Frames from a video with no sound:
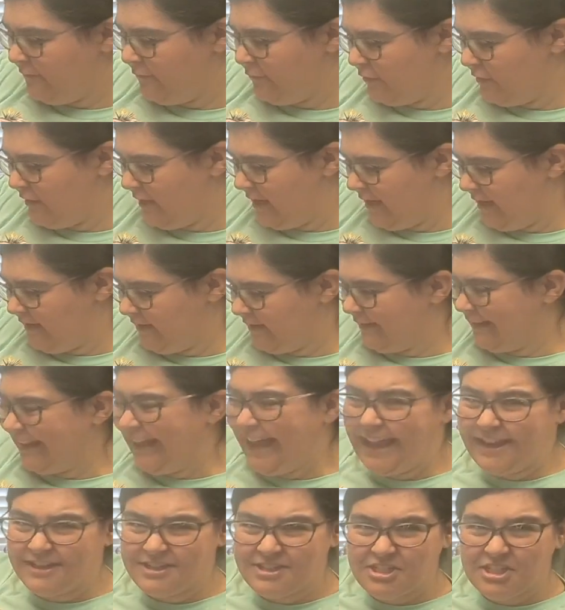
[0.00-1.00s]
for these
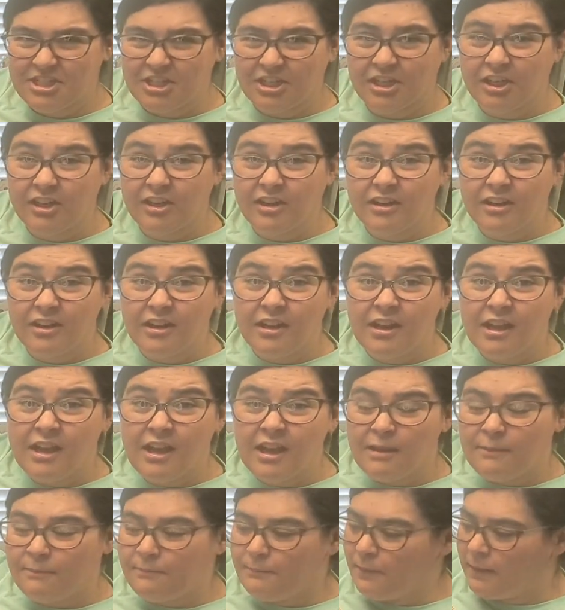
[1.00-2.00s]
last year.
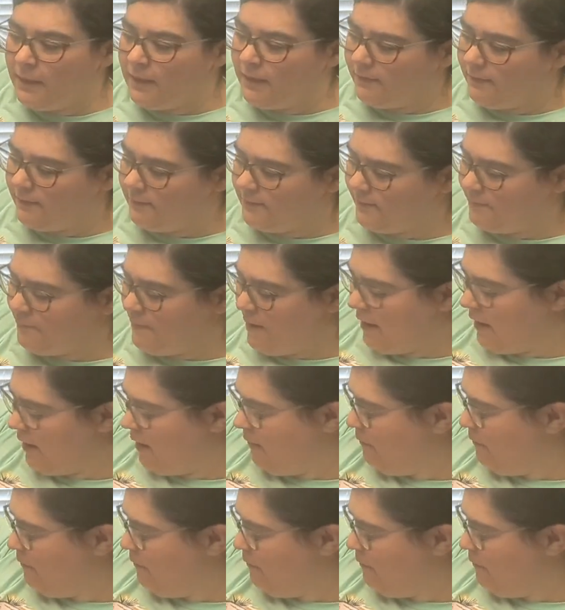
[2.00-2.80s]
But it's Mary